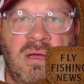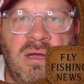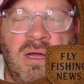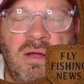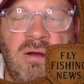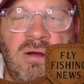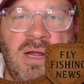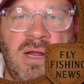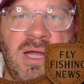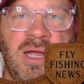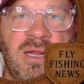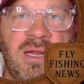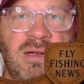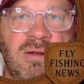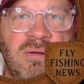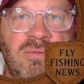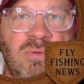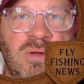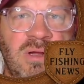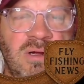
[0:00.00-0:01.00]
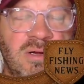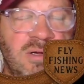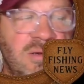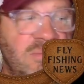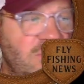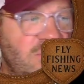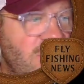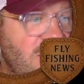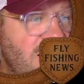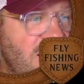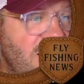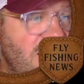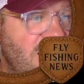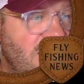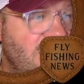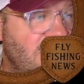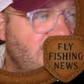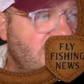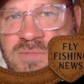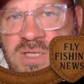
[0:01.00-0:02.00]
right, welcome
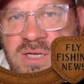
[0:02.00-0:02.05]
back.